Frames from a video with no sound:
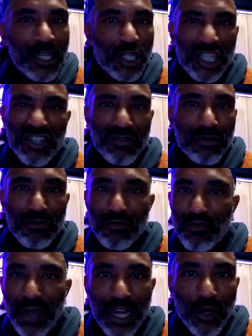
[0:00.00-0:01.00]
Just your
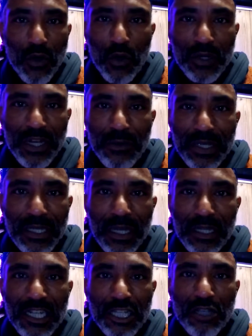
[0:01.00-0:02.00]
regular ordinary
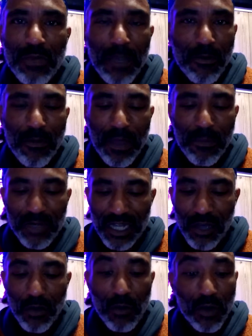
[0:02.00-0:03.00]
tissue paper or paper
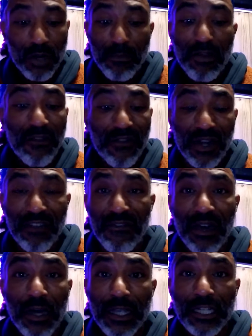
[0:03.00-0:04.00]
towel will work perfectly
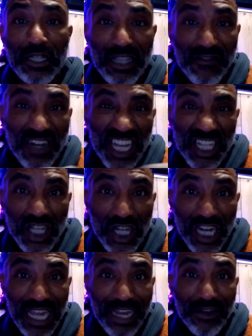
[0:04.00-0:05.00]
fine. Just give a nice
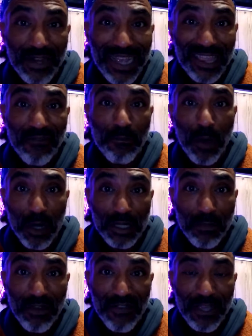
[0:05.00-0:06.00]
good layer at the
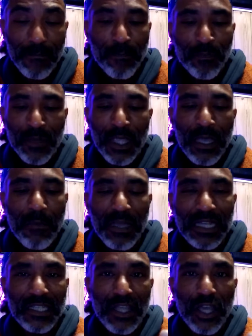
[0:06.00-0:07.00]
bottom of it,
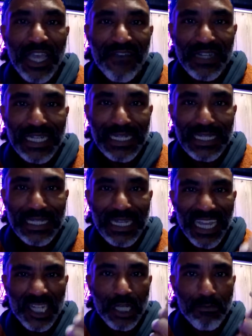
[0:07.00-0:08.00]
because they have a tendency
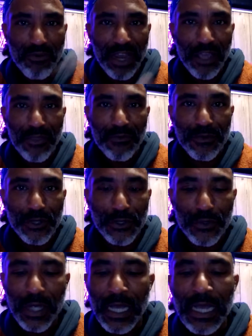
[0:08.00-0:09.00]
to actually break
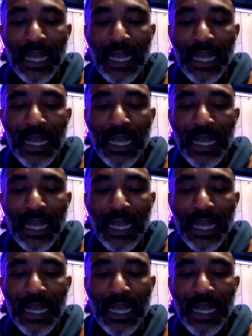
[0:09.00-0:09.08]
through.